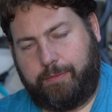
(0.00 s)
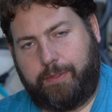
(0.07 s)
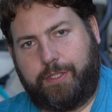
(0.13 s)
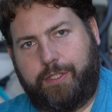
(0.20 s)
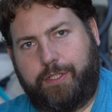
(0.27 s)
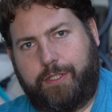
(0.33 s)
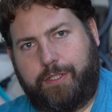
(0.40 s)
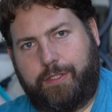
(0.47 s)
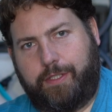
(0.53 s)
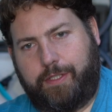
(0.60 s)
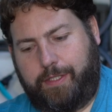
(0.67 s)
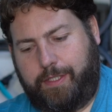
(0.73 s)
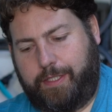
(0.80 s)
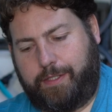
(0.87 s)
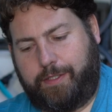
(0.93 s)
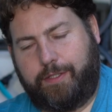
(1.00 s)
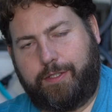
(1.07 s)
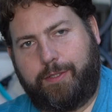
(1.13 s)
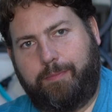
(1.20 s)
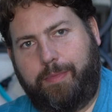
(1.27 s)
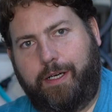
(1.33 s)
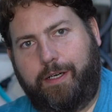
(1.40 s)
which adjust the
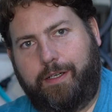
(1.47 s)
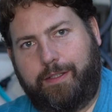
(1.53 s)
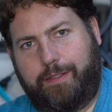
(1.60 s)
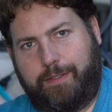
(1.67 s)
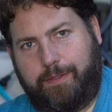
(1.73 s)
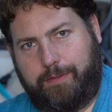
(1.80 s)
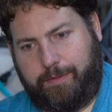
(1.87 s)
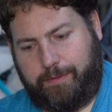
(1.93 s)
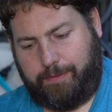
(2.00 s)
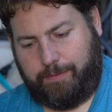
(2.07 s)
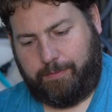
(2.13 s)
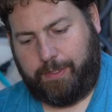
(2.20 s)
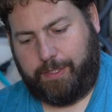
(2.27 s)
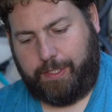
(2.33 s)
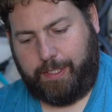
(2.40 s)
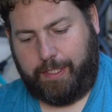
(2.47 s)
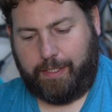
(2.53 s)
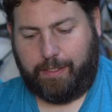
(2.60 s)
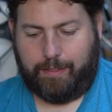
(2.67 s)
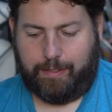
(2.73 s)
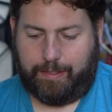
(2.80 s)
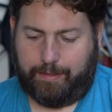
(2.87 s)
distance apart which the
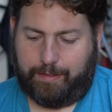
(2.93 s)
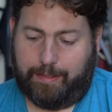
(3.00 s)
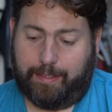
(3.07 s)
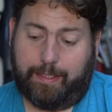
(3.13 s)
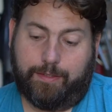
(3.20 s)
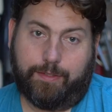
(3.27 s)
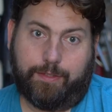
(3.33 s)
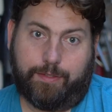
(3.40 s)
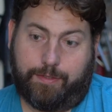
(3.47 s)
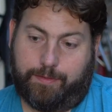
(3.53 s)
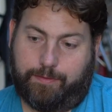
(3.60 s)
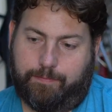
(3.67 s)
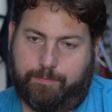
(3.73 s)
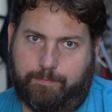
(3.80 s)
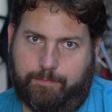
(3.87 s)
eye lenses